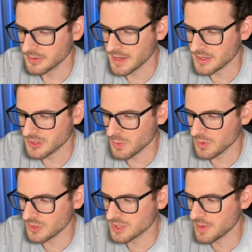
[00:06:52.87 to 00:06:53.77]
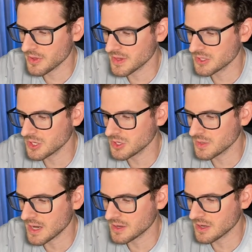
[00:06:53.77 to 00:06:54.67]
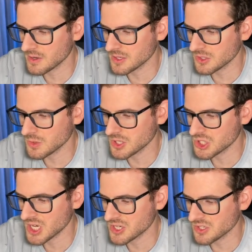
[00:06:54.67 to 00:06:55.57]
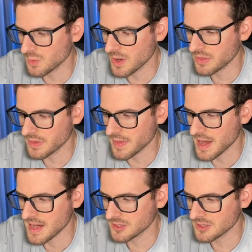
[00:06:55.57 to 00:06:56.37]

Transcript: right? And so some other things you can do down here is you can change the width and the height.